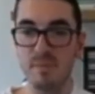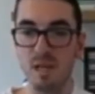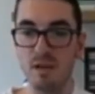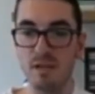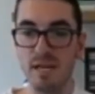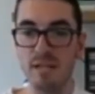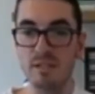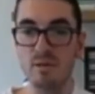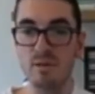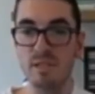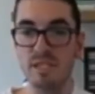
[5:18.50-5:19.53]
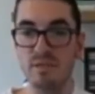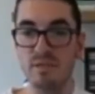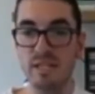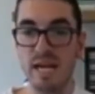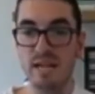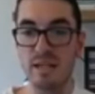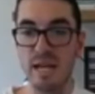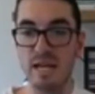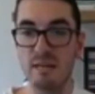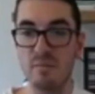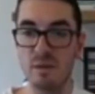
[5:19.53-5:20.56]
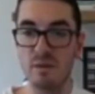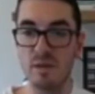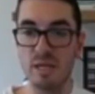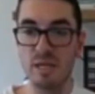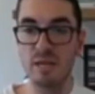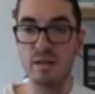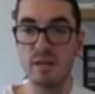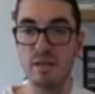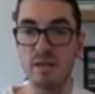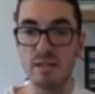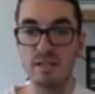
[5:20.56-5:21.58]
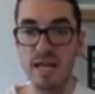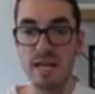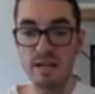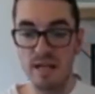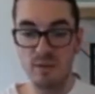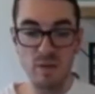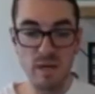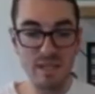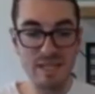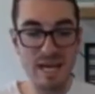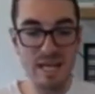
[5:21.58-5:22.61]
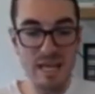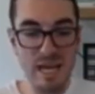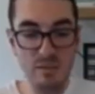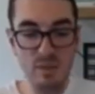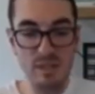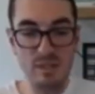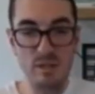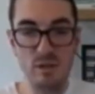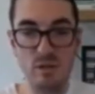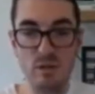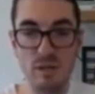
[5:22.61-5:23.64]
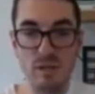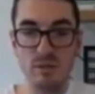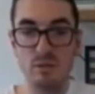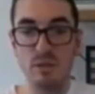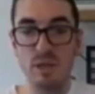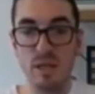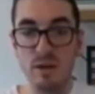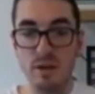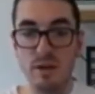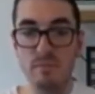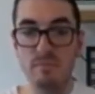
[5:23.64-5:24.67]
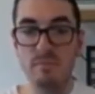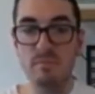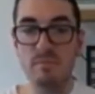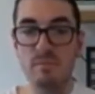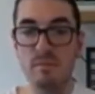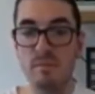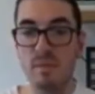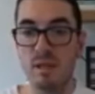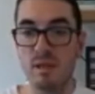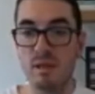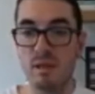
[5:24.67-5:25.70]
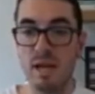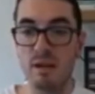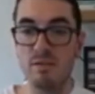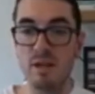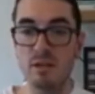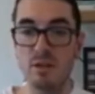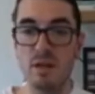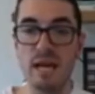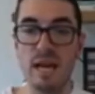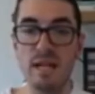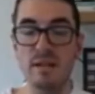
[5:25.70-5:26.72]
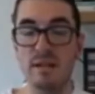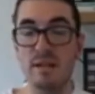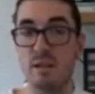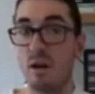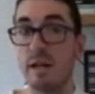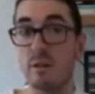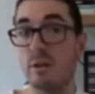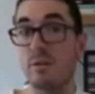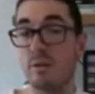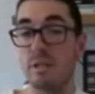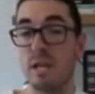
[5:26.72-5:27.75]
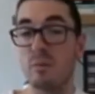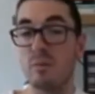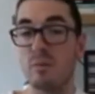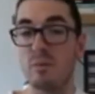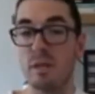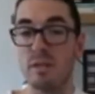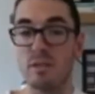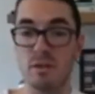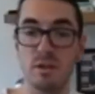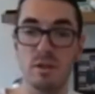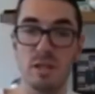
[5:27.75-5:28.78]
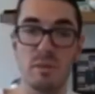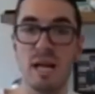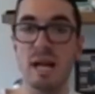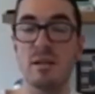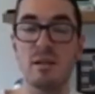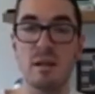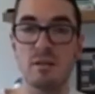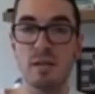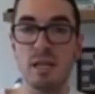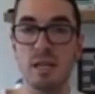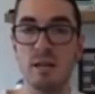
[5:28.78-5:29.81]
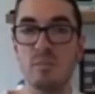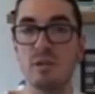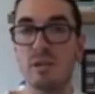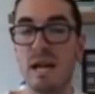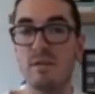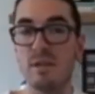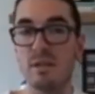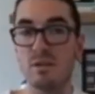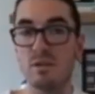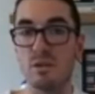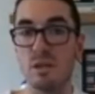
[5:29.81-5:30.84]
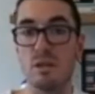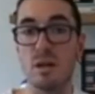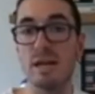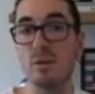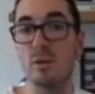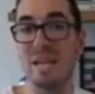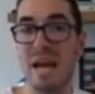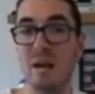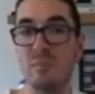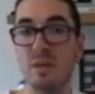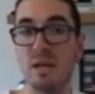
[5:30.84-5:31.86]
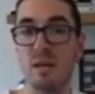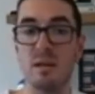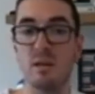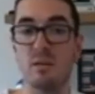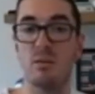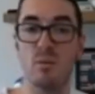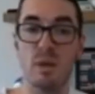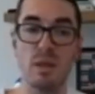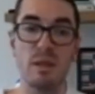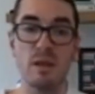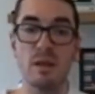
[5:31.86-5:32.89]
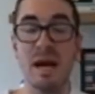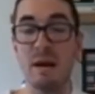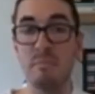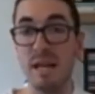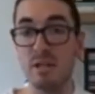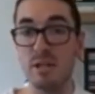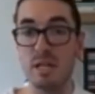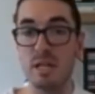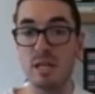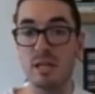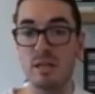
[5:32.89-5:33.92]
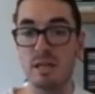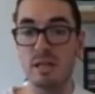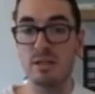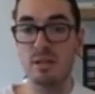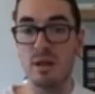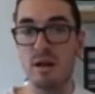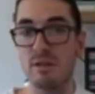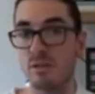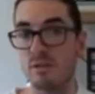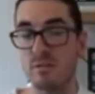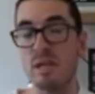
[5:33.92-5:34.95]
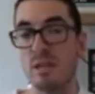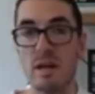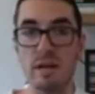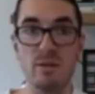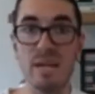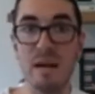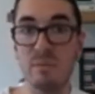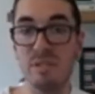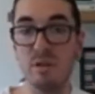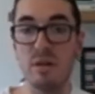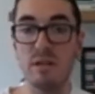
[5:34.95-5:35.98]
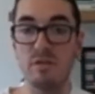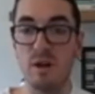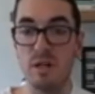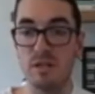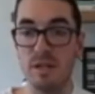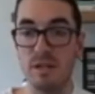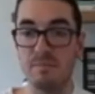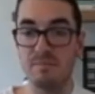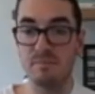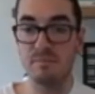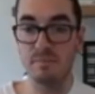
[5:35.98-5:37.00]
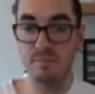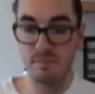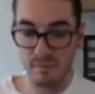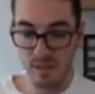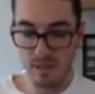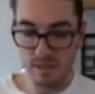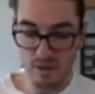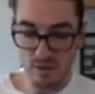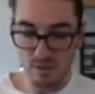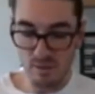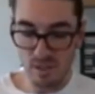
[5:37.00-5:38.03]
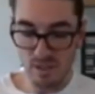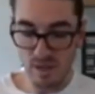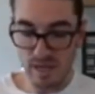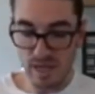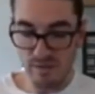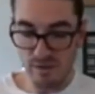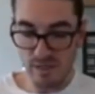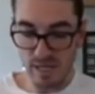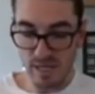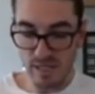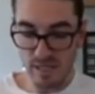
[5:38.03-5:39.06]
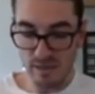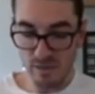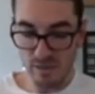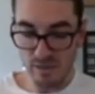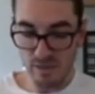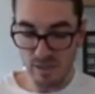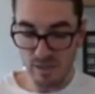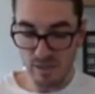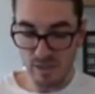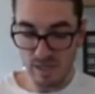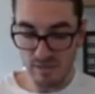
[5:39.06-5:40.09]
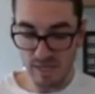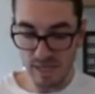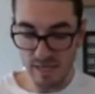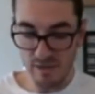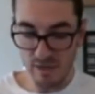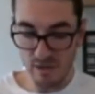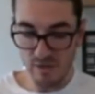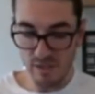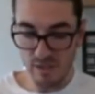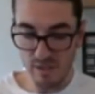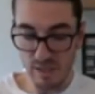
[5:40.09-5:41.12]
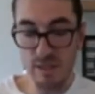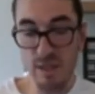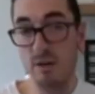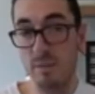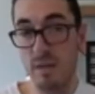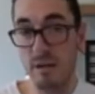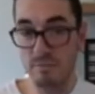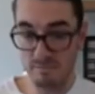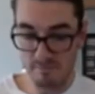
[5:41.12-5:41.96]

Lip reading: Okay, so we've successfully added a Bitcoin account. Let's add another one, the other app we installed, which was Ethereum. Now, if I try and add Litecoin, for example, it's not going to let me add a Litecoin account because I haven't installed the Litecoin app yet with the manager here in the Ledger Live. So the Litecoin app isn't on my device yet. So once I have got that, again, we just want to navigate over to the Ethereum app.